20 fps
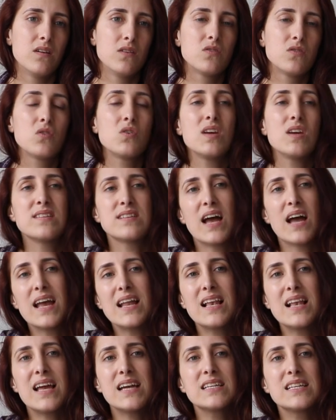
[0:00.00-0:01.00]
So yes, I
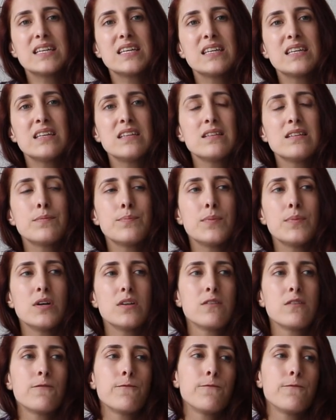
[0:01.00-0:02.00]
like it,
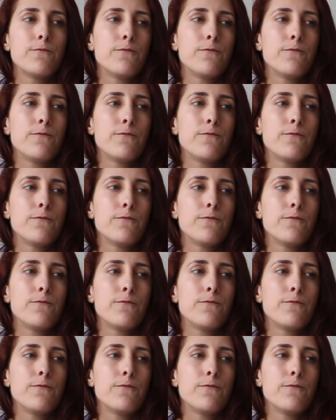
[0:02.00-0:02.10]
but